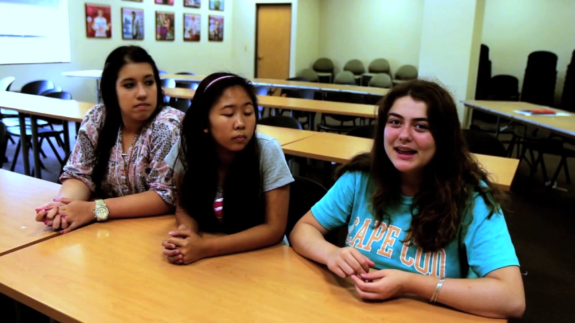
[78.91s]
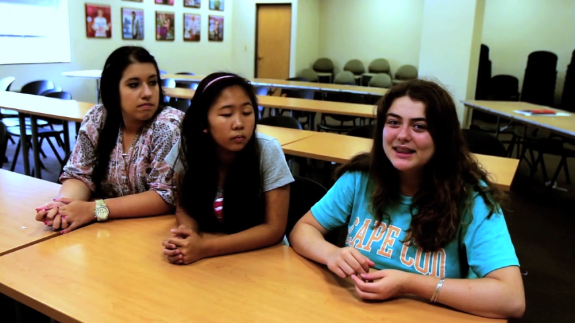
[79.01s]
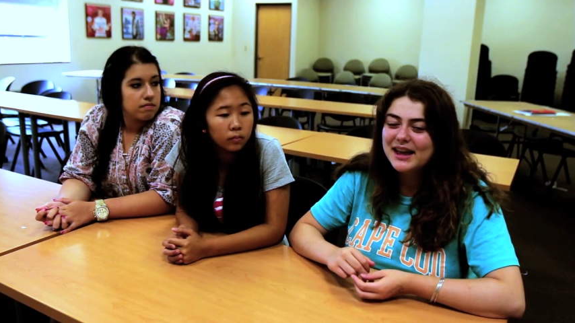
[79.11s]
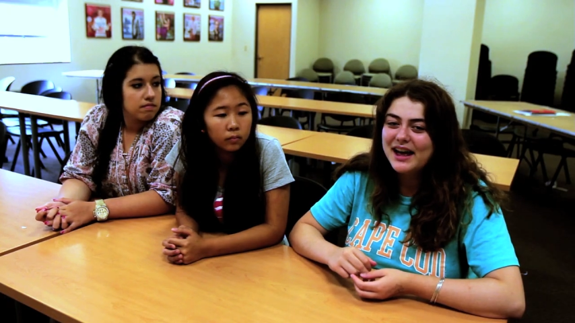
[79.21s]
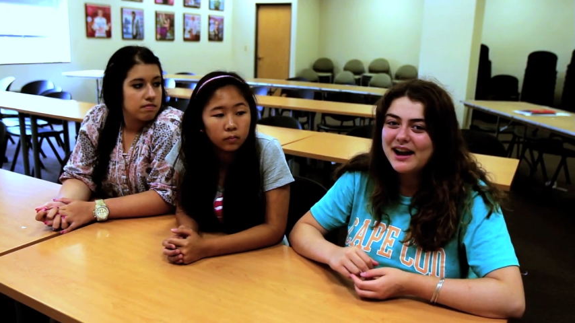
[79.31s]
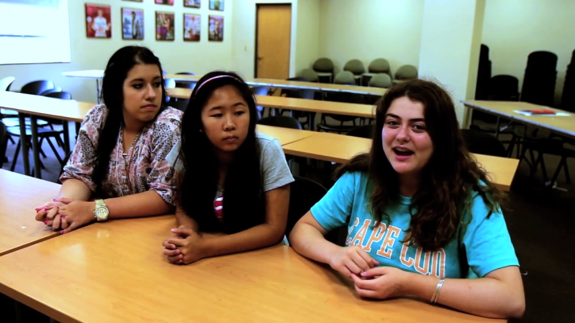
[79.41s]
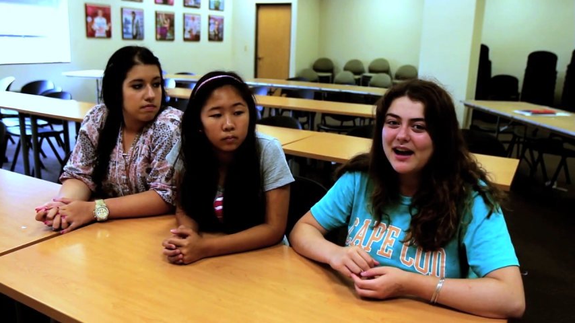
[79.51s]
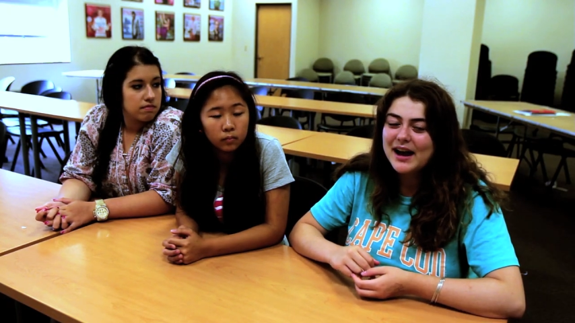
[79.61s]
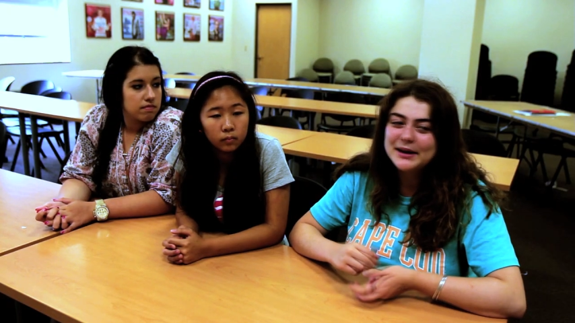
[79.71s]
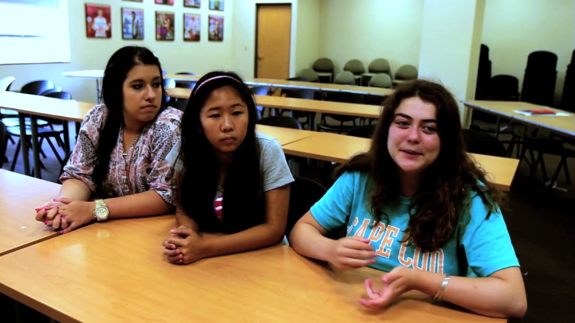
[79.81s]
Speaker 1: that
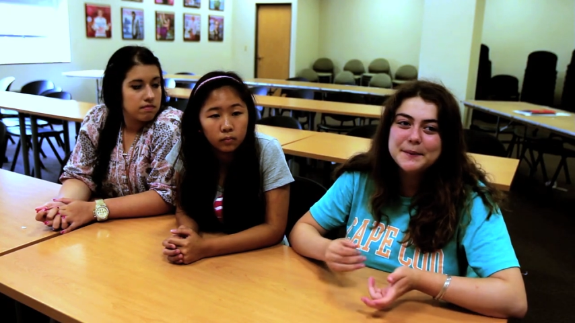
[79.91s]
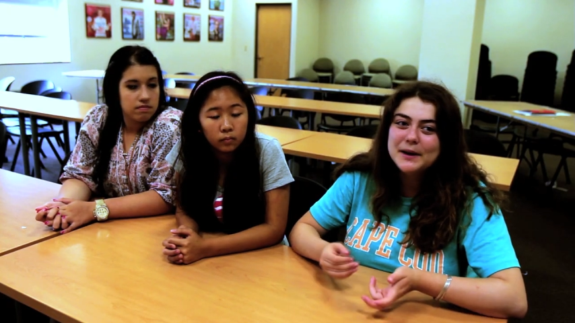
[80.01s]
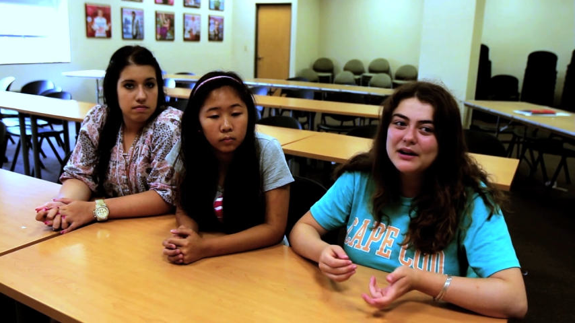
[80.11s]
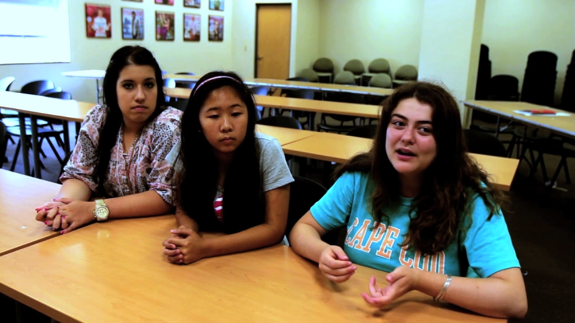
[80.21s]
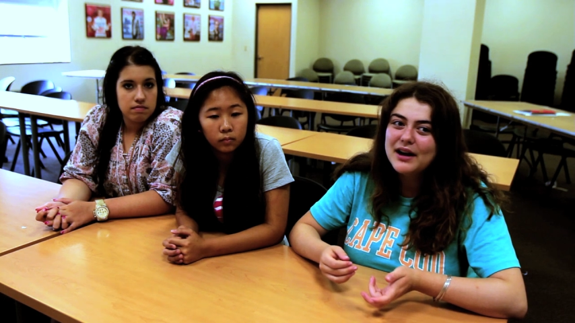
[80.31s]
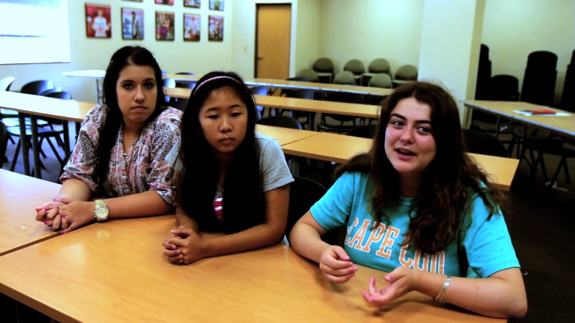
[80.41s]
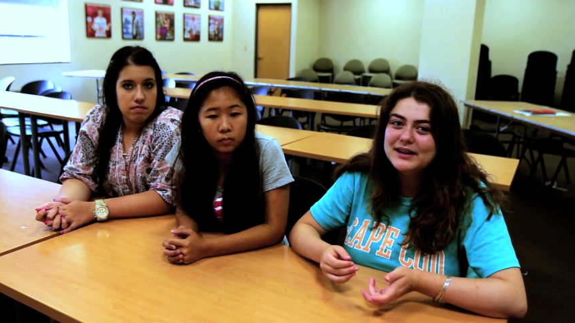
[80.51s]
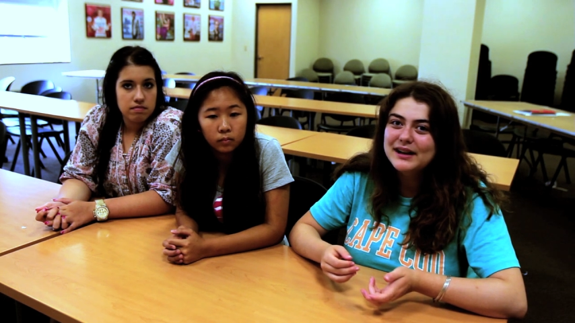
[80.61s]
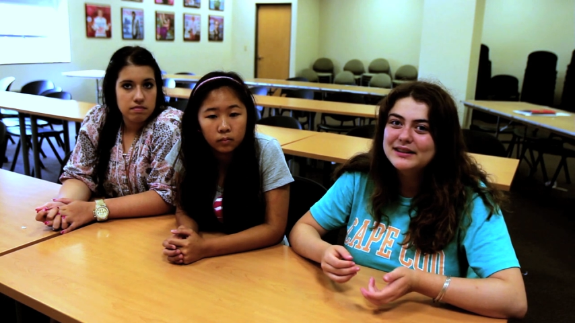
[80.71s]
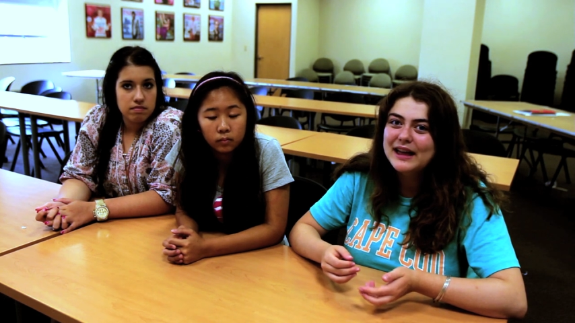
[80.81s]
I could work on
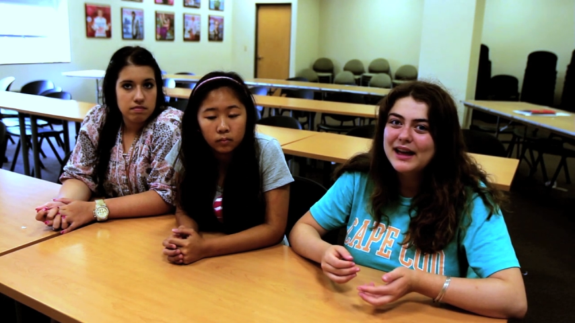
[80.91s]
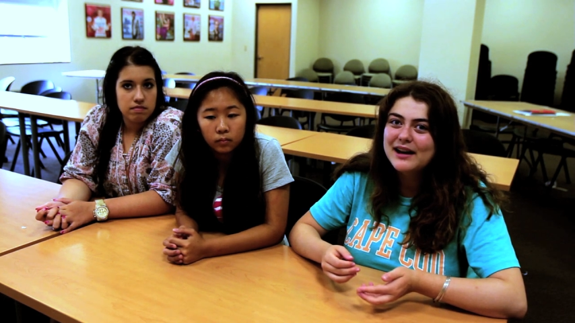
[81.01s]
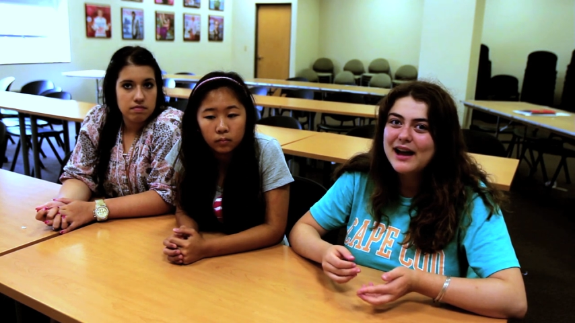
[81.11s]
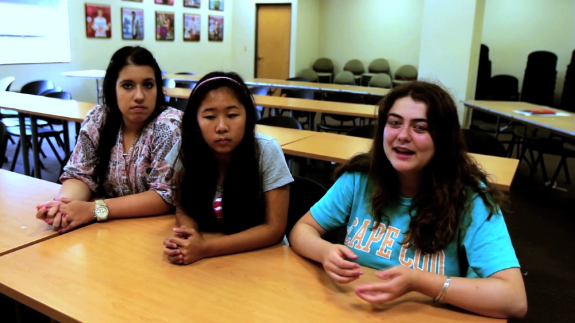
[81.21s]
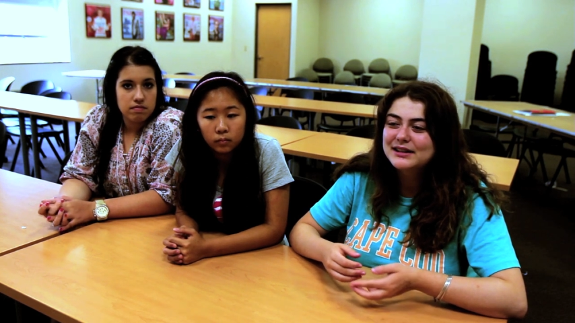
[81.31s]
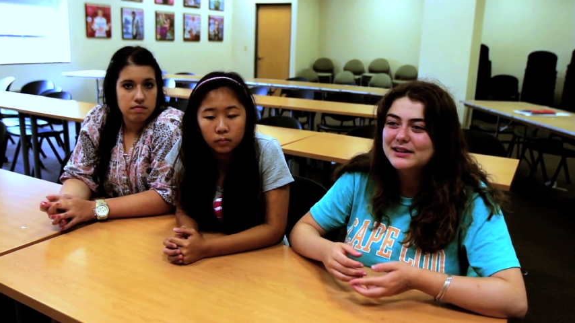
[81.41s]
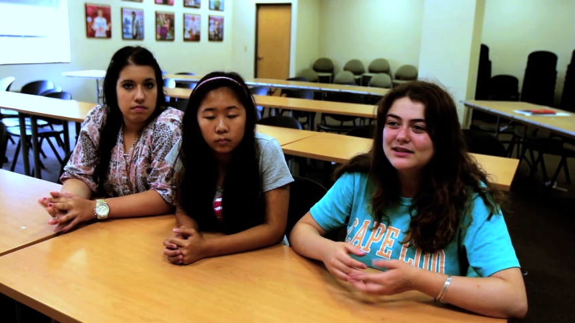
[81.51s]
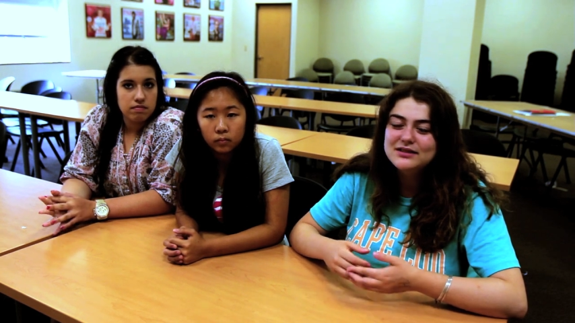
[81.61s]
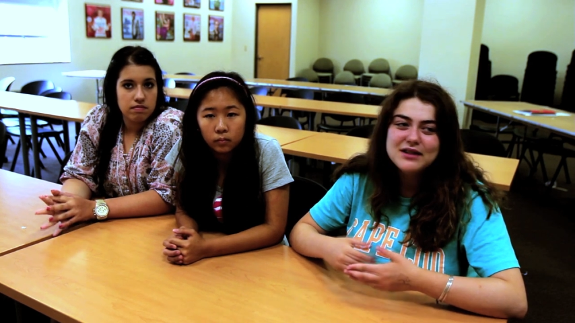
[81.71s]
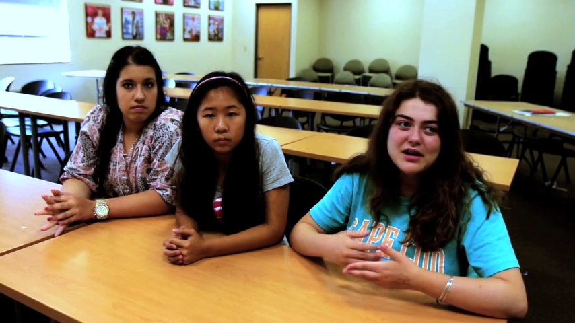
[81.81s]
and that I
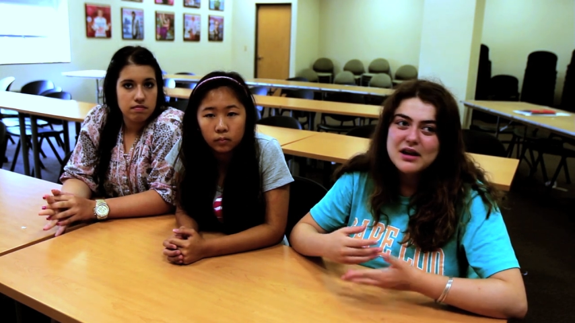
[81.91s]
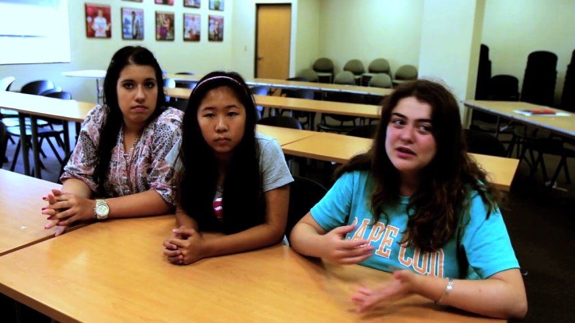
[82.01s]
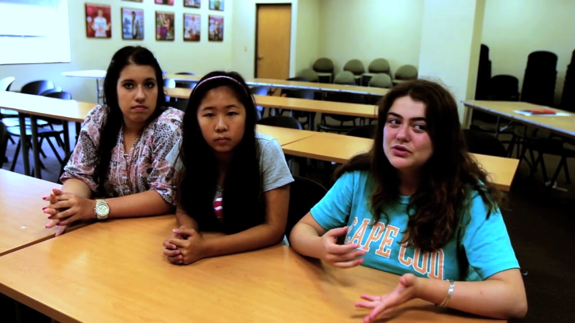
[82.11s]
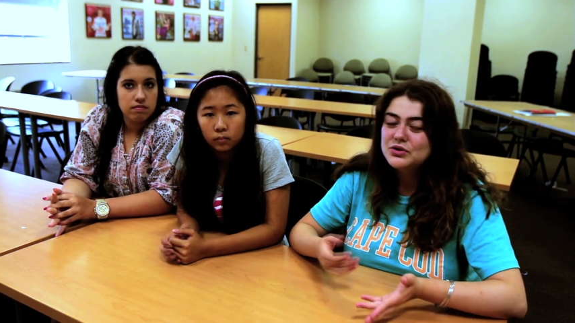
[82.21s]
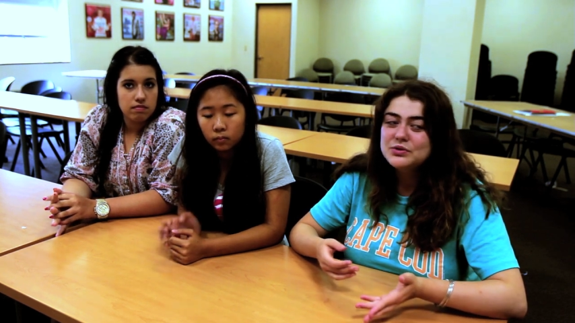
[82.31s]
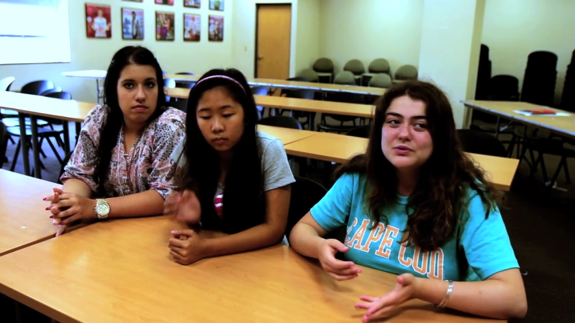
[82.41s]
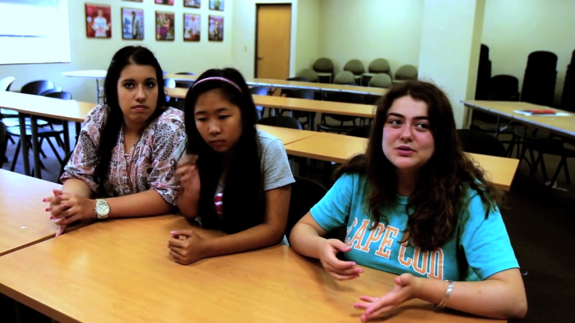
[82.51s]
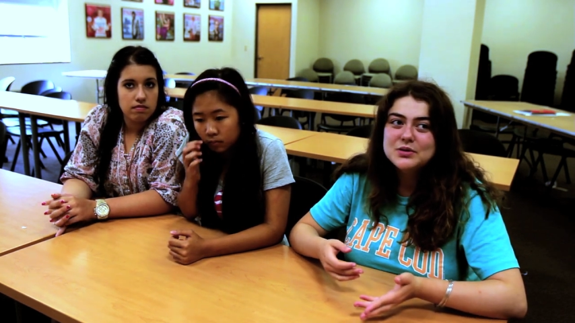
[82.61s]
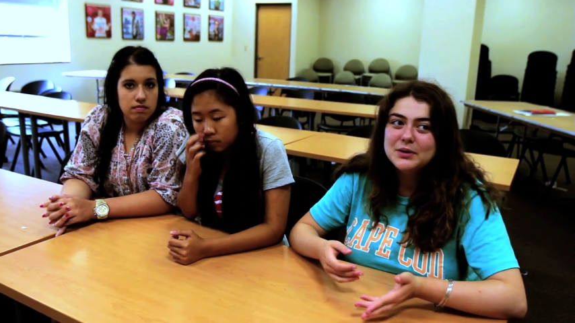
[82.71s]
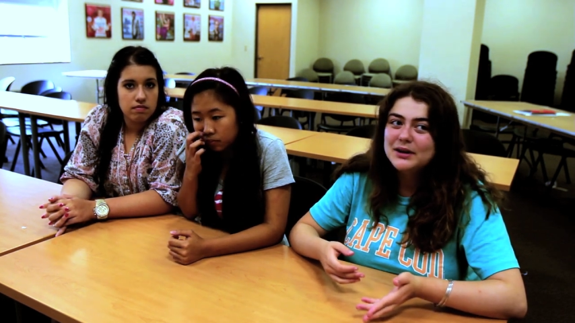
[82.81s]
could choose
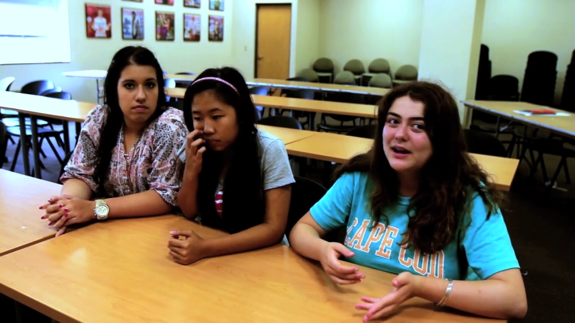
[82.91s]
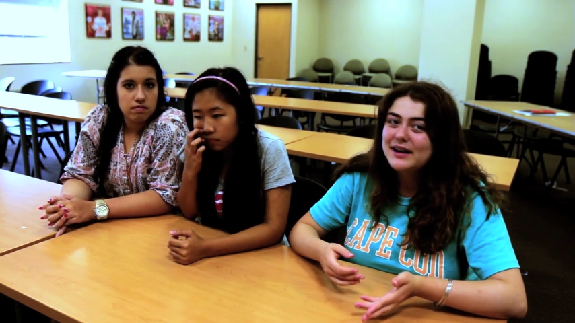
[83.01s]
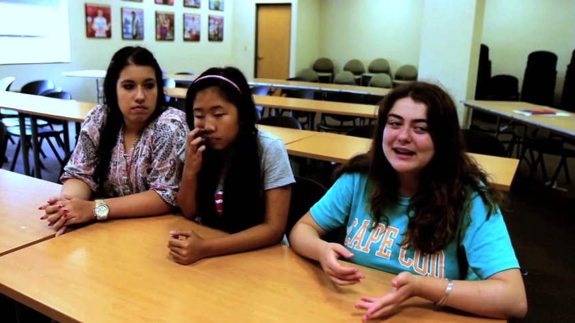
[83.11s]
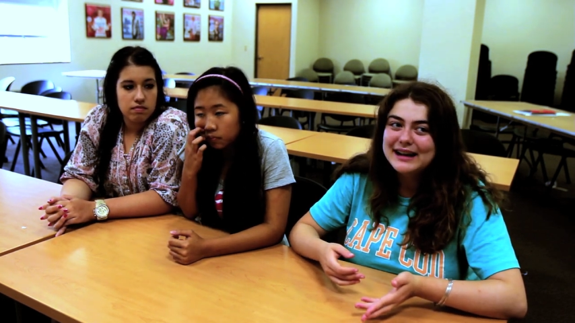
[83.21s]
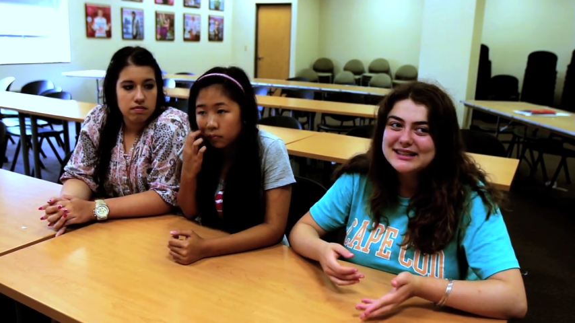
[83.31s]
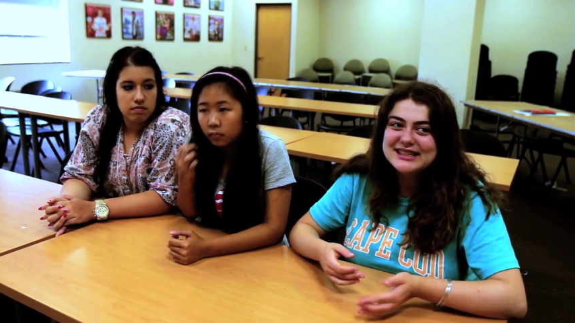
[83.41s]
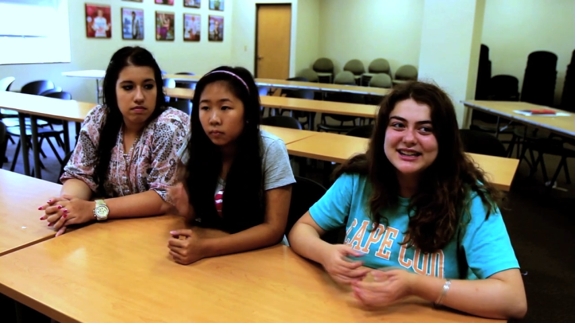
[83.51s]
to work on next